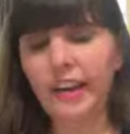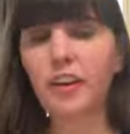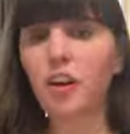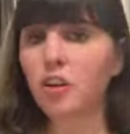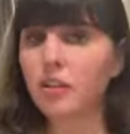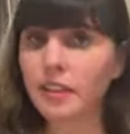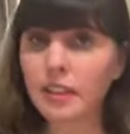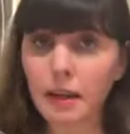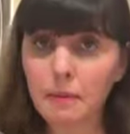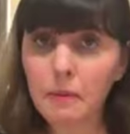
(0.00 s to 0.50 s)
I
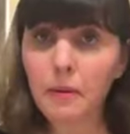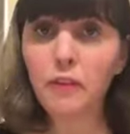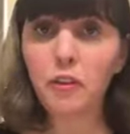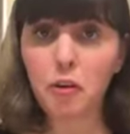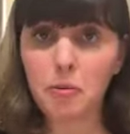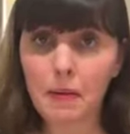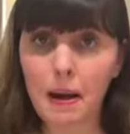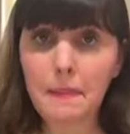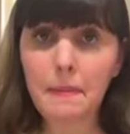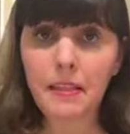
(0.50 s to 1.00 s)
know some
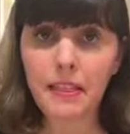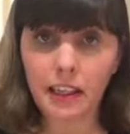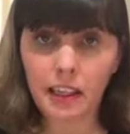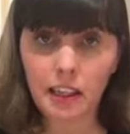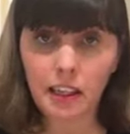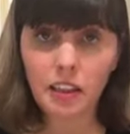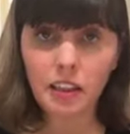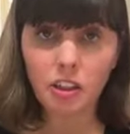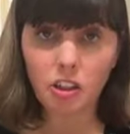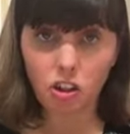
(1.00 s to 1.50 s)
of you may be
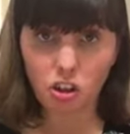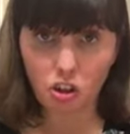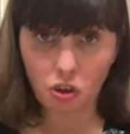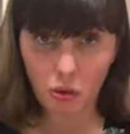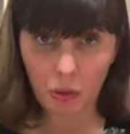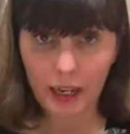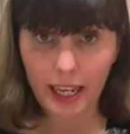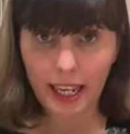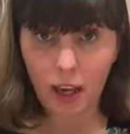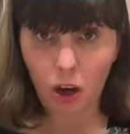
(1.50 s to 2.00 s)
thinking this is
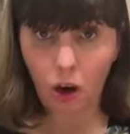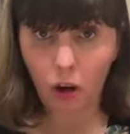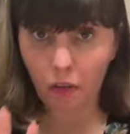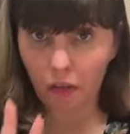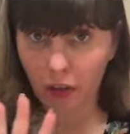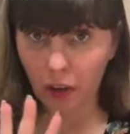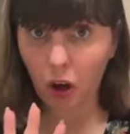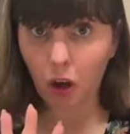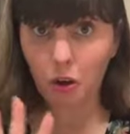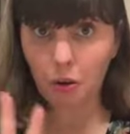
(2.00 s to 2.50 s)
doily
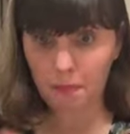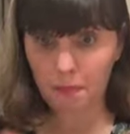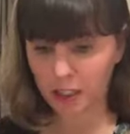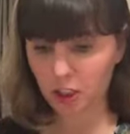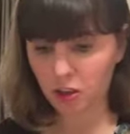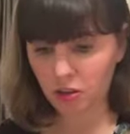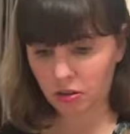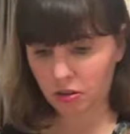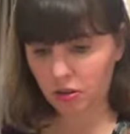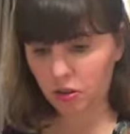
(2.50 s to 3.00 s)
overload,
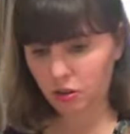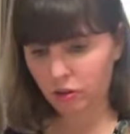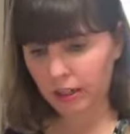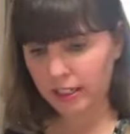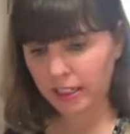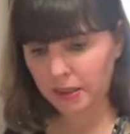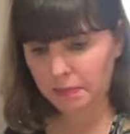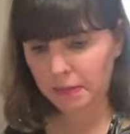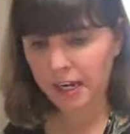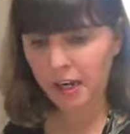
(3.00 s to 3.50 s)
but
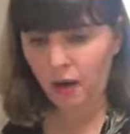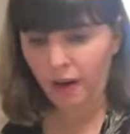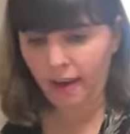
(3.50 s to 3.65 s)
trust